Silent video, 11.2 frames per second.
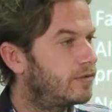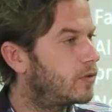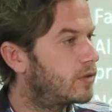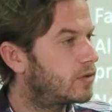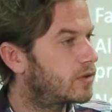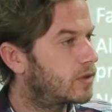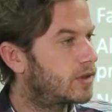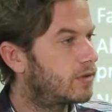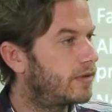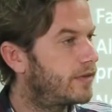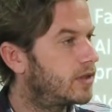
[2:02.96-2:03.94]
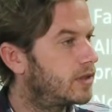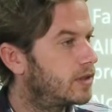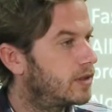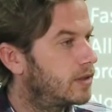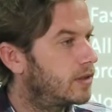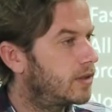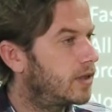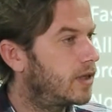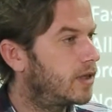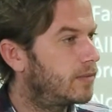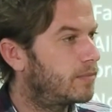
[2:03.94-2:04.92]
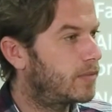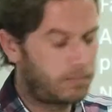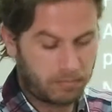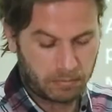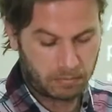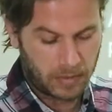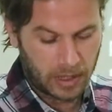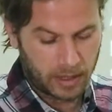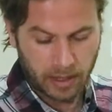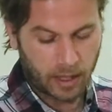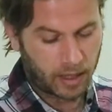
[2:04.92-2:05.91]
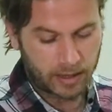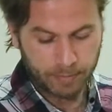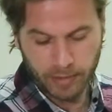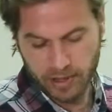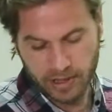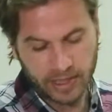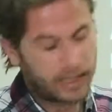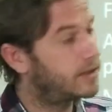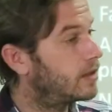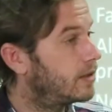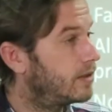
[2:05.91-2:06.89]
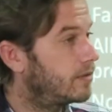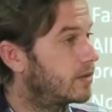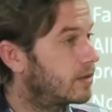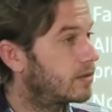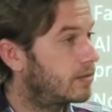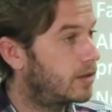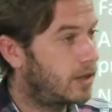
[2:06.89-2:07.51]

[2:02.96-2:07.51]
foils whatsoever. I personally can't tell the difference.